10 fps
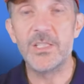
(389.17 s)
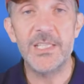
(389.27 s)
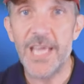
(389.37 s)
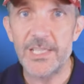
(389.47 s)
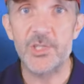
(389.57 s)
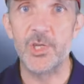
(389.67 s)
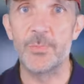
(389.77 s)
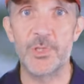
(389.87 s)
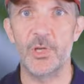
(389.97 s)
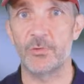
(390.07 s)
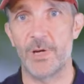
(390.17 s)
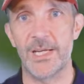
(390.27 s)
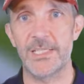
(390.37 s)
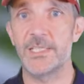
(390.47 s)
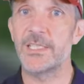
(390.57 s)
Get your super tuck
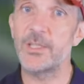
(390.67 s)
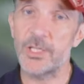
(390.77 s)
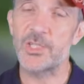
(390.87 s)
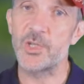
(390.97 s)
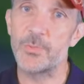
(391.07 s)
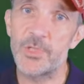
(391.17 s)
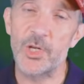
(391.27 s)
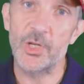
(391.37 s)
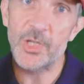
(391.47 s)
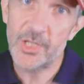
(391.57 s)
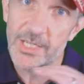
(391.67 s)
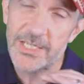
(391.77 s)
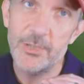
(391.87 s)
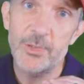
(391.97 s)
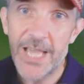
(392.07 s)
right. Get your super tuck.
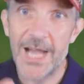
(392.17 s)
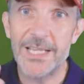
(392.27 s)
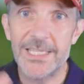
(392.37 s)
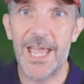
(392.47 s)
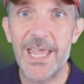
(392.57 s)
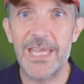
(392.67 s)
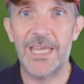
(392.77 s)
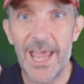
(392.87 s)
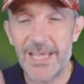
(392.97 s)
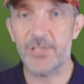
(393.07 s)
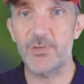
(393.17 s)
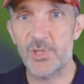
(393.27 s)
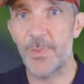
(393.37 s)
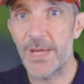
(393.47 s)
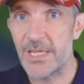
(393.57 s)
You can gain extra
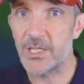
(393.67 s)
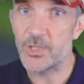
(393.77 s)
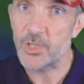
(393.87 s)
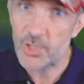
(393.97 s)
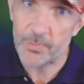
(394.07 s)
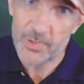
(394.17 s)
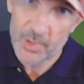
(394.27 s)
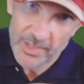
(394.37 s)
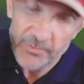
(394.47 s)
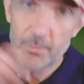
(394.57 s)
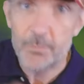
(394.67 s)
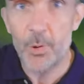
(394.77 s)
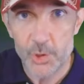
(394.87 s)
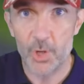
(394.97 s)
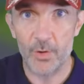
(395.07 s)
speed in your super tuck if you
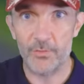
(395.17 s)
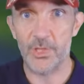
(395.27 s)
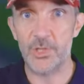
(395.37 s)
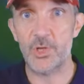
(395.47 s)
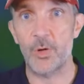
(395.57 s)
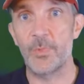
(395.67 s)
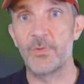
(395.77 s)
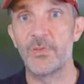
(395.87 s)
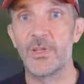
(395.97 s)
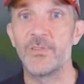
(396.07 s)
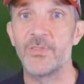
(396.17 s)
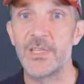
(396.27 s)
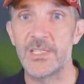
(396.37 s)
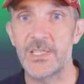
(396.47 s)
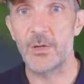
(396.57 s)
push over the top of
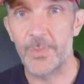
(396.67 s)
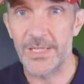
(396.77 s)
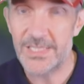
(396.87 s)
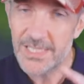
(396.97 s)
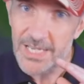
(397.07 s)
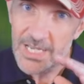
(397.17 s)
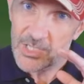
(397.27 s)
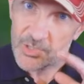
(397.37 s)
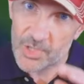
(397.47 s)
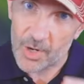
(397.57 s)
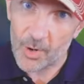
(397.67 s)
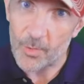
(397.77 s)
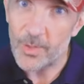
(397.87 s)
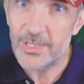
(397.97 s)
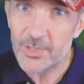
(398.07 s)
these bits.
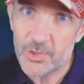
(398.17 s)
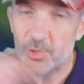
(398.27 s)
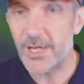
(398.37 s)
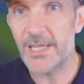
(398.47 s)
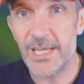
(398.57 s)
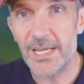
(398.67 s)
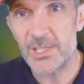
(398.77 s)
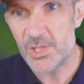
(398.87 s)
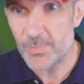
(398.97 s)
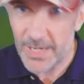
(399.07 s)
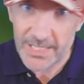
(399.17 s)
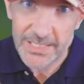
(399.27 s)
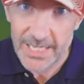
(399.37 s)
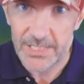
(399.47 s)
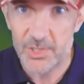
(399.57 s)
So try and get extra speed,
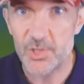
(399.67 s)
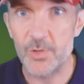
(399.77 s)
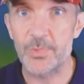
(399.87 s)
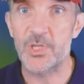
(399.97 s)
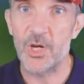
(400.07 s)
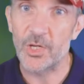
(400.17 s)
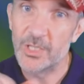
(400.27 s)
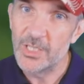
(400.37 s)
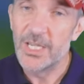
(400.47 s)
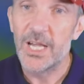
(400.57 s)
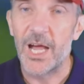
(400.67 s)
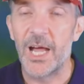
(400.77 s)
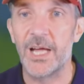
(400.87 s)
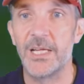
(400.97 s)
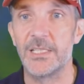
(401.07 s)
get in your super tuck,
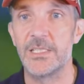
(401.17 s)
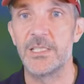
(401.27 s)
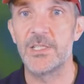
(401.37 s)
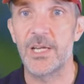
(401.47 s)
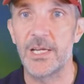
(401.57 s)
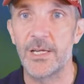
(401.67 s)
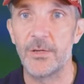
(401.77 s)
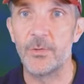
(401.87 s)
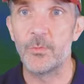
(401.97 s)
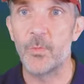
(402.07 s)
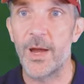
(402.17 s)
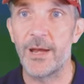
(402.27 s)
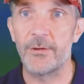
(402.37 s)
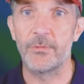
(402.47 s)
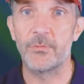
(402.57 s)
and
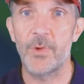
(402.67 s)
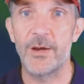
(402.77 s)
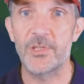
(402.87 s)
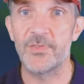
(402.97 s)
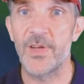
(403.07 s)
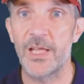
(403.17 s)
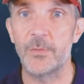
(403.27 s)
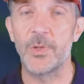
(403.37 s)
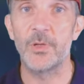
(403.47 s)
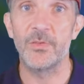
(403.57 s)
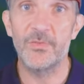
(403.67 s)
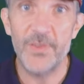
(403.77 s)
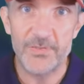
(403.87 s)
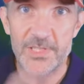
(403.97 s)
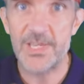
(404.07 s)
where it's available,
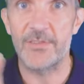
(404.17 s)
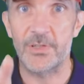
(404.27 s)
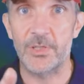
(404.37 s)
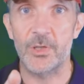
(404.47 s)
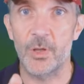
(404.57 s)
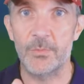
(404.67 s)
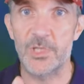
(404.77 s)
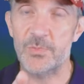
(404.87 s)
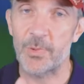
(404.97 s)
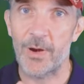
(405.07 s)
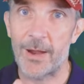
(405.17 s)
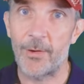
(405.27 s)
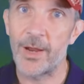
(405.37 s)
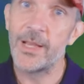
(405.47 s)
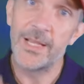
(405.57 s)
57 kilometers per
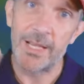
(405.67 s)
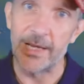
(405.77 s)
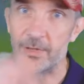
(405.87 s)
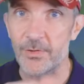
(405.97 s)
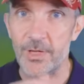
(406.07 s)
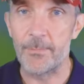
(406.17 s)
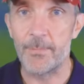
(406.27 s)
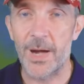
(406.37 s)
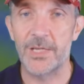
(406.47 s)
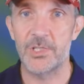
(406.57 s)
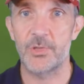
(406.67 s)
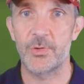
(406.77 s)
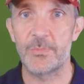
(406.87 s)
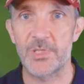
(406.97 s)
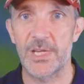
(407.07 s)
hour and minus
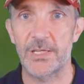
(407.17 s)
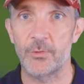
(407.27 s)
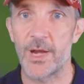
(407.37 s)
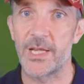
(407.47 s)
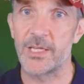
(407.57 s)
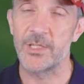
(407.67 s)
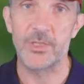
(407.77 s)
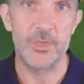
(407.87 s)
3% gradient.